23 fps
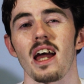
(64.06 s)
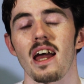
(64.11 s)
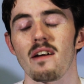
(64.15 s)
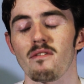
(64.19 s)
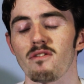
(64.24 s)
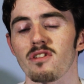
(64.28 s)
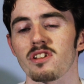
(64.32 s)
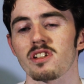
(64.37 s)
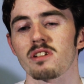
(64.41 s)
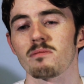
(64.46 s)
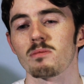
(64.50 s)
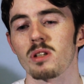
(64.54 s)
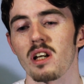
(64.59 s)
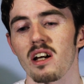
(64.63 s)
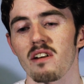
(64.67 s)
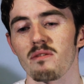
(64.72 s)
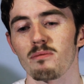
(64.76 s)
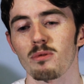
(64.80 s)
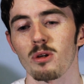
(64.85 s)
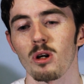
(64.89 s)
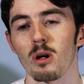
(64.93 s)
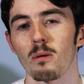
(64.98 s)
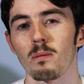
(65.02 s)
everyone seems to
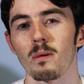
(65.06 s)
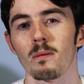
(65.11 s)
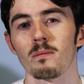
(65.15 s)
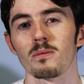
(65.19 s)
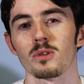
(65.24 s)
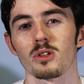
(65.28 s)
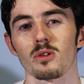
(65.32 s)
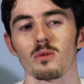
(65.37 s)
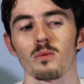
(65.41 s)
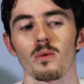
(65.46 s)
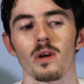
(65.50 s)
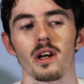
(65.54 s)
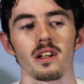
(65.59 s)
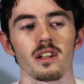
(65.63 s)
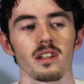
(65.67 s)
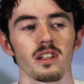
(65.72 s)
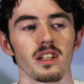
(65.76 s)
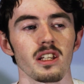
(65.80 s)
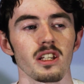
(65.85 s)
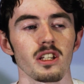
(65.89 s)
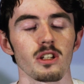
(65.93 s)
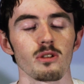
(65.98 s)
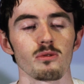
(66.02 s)
have problems
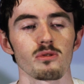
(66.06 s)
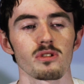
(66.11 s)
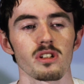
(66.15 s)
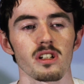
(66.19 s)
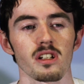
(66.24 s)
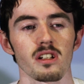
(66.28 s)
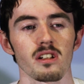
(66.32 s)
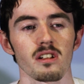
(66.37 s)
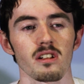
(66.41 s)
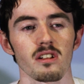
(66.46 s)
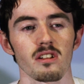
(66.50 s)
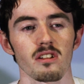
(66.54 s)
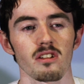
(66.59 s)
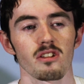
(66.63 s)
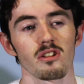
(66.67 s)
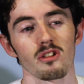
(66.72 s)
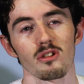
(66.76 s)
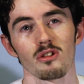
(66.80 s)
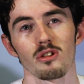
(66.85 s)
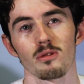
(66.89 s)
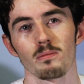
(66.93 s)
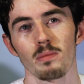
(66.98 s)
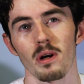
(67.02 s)
when they're using
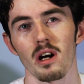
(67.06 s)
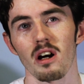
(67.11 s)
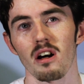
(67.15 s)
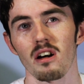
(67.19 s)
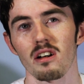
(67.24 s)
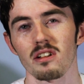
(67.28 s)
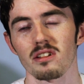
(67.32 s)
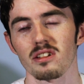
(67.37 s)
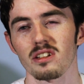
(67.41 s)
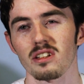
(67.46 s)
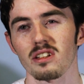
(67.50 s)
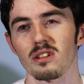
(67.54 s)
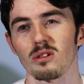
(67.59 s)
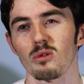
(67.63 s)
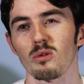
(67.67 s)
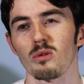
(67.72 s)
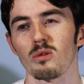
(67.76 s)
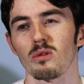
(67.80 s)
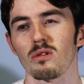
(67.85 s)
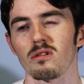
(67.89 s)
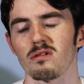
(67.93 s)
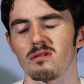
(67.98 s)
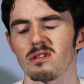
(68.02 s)
third party,
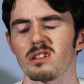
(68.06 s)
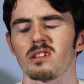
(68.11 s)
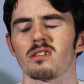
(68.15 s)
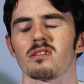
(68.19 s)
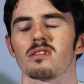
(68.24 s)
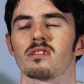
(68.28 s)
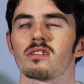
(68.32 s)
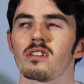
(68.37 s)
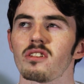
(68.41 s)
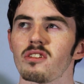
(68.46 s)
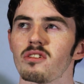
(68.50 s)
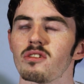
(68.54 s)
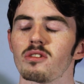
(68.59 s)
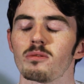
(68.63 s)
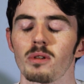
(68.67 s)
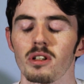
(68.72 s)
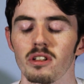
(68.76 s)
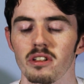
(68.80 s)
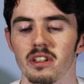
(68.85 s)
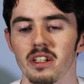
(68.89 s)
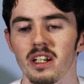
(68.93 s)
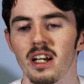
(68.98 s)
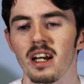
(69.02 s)
or well, not third
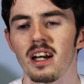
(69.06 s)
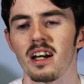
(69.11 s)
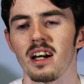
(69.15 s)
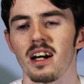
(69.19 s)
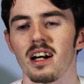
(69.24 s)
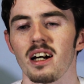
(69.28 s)
party,